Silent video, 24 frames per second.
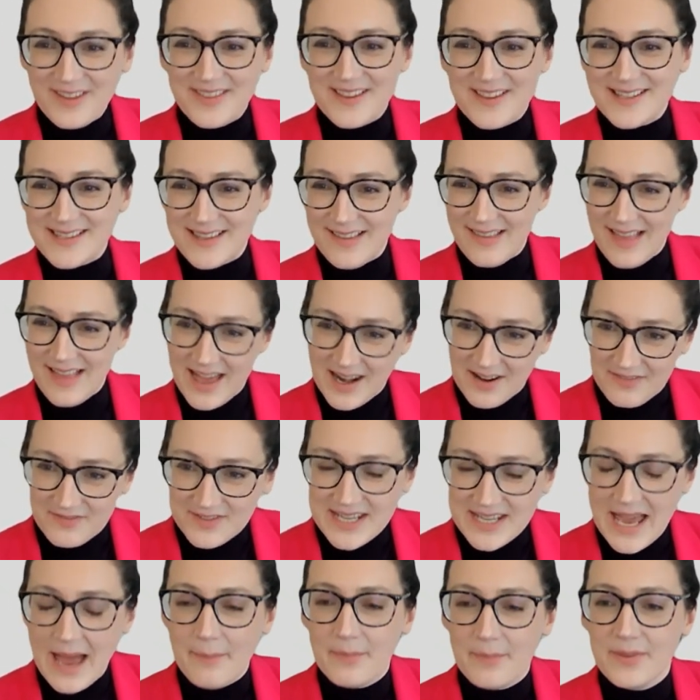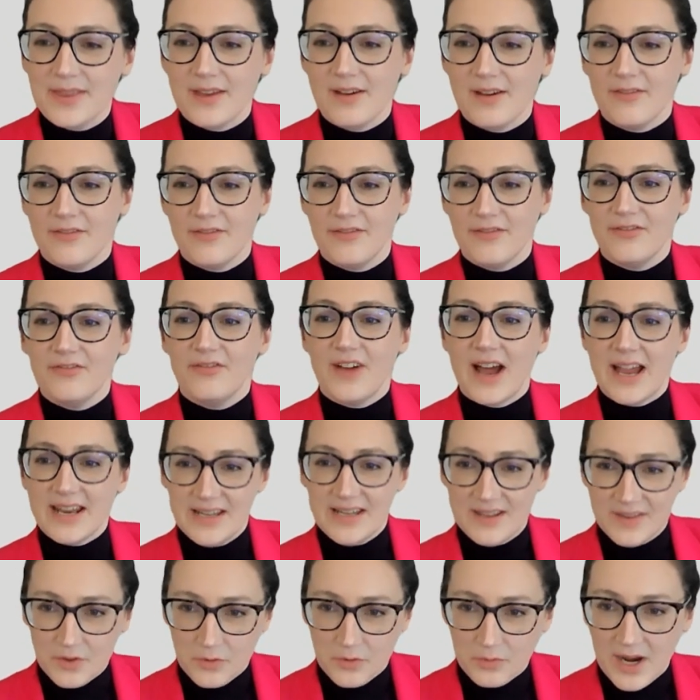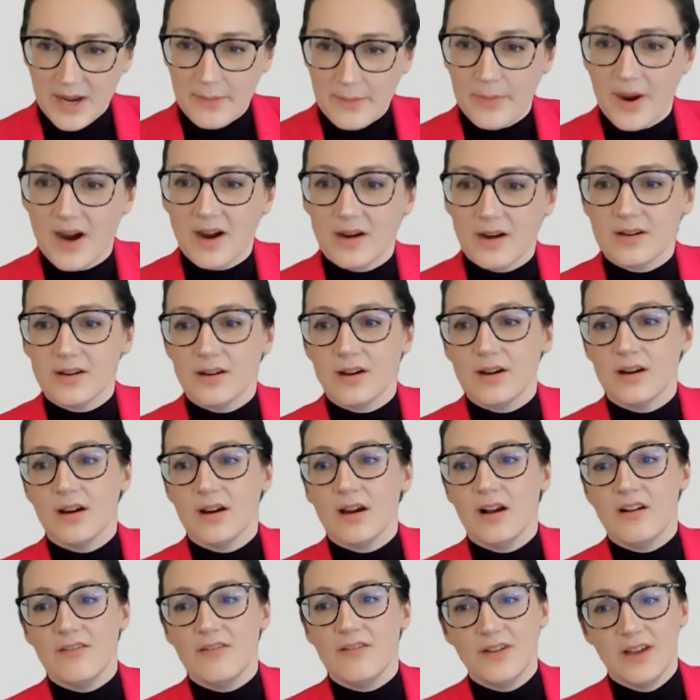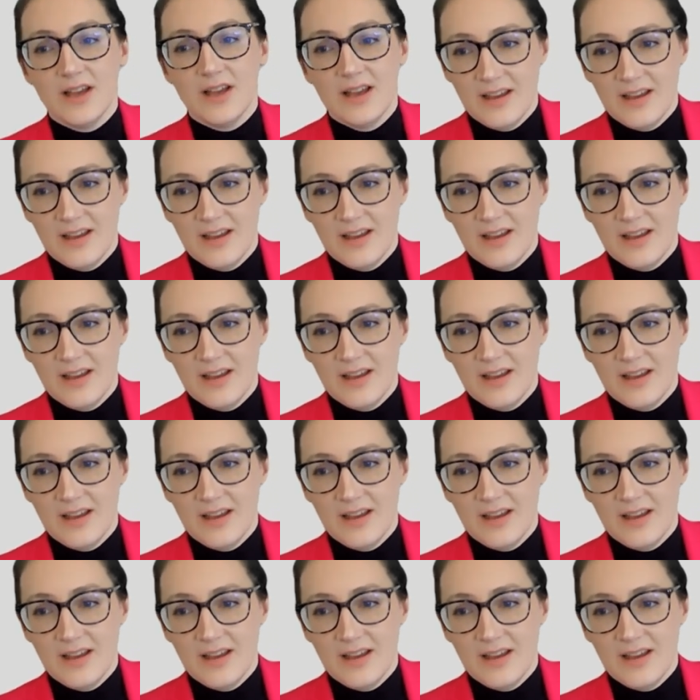There's a lot of depth of finding the right partner, of